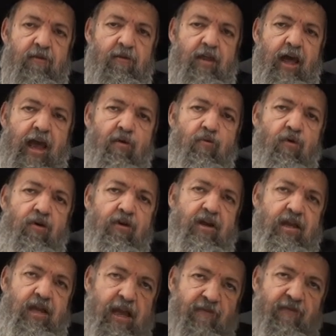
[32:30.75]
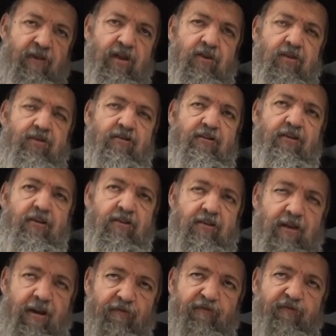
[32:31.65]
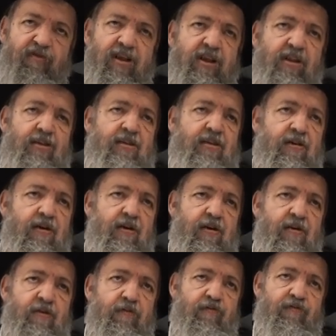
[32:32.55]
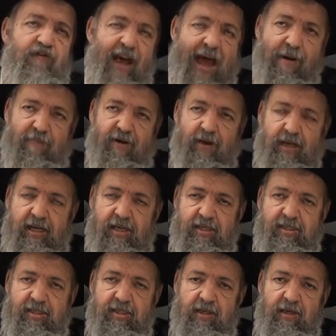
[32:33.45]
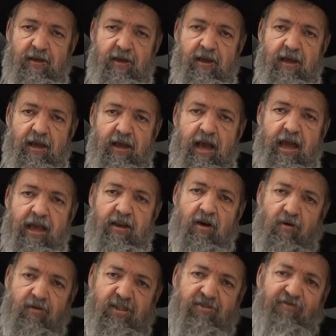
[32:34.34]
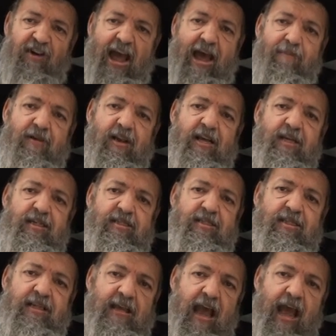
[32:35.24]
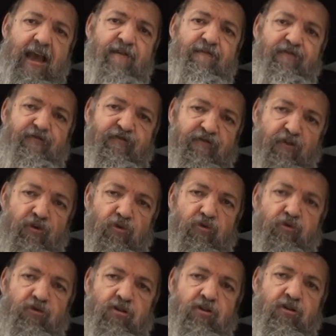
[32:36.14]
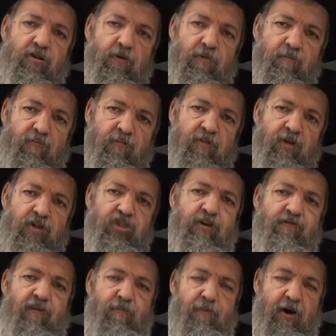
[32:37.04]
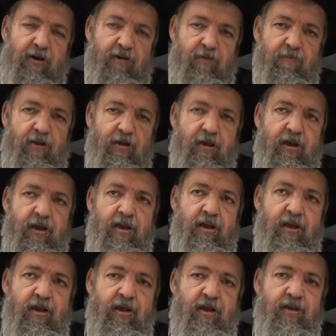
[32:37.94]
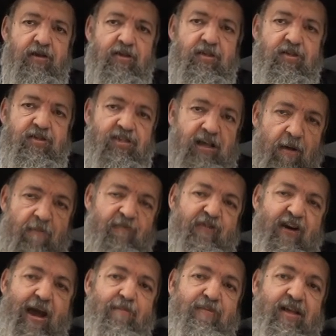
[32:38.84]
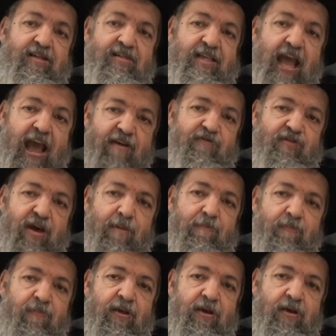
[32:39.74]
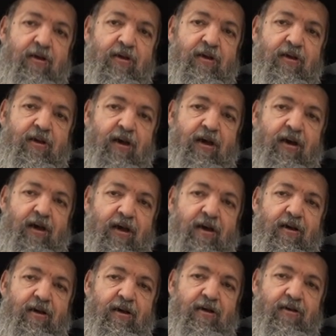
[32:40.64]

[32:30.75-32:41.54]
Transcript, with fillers: they were given to different families, and those families gave food to yeshiva bachim. Uh, some families gave them, uh,